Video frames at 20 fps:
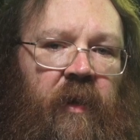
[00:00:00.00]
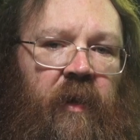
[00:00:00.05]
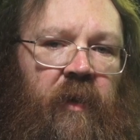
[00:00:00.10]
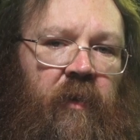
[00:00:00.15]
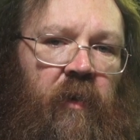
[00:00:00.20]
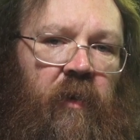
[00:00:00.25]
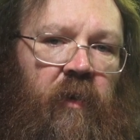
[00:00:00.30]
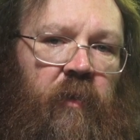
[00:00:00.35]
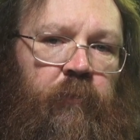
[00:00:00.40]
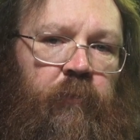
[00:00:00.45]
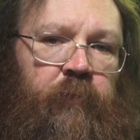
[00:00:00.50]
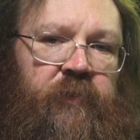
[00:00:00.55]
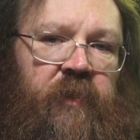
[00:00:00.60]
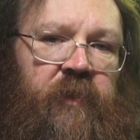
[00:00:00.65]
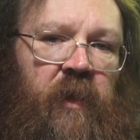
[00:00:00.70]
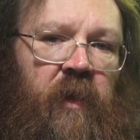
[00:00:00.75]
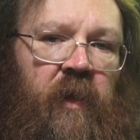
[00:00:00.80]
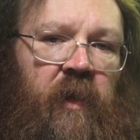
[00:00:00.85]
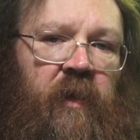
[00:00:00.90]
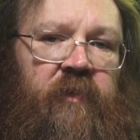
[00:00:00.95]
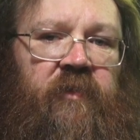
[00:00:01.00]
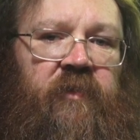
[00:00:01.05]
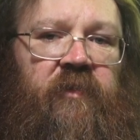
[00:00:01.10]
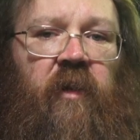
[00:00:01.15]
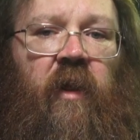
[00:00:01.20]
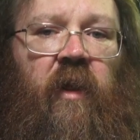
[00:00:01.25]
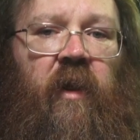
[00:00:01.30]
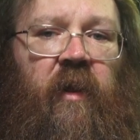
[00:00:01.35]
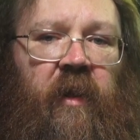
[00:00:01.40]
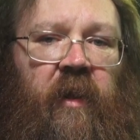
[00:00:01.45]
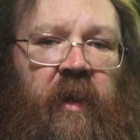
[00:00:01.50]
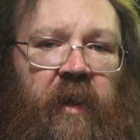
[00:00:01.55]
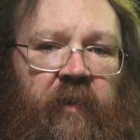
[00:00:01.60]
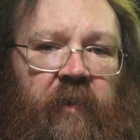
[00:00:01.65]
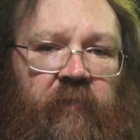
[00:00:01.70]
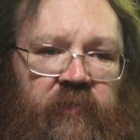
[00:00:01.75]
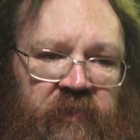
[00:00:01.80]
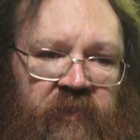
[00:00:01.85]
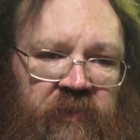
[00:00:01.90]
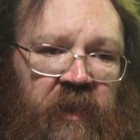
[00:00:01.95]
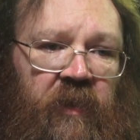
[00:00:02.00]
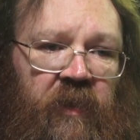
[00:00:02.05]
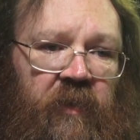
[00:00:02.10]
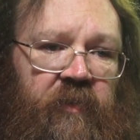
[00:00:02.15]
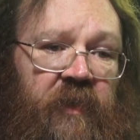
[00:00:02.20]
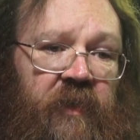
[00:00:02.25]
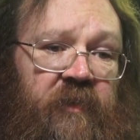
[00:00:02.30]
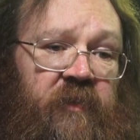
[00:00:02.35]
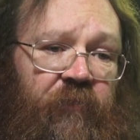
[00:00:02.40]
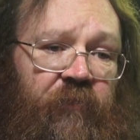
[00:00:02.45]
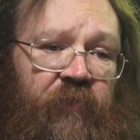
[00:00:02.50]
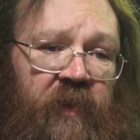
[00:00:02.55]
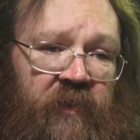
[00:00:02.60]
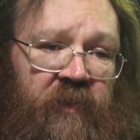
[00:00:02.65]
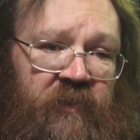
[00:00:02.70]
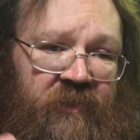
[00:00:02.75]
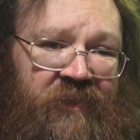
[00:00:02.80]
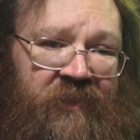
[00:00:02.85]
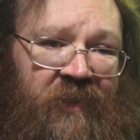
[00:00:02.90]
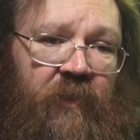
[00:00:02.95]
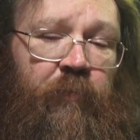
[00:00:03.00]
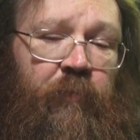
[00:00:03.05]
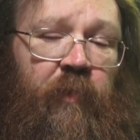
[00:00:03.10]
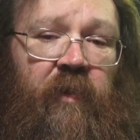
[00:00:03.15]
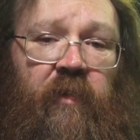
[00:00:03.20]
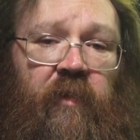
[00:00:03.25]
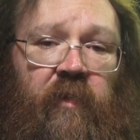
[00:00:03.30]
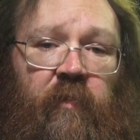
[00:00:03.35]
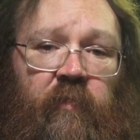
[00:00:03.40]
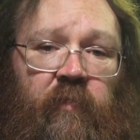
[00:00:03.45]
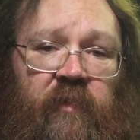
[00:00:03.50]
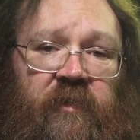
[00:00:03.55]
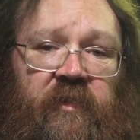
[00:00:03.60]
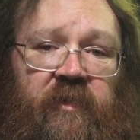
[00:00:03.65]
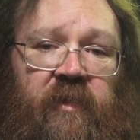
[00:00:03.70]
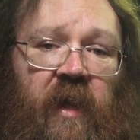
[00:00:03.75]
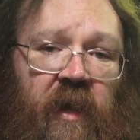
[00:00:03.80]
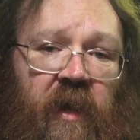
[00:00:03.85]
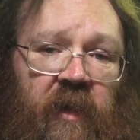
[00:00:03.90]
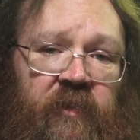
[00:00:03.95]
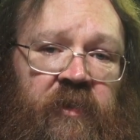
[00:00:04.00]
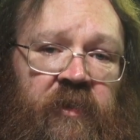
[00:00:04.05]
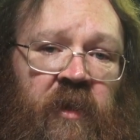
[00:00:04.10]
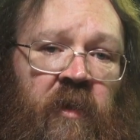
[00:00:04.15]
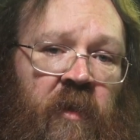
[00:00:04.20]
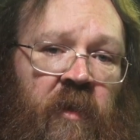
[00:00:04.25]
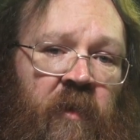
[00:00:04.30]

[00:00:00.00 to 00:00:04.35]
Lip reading: lips are slightly out of sync. That's if you can see them under the moustache.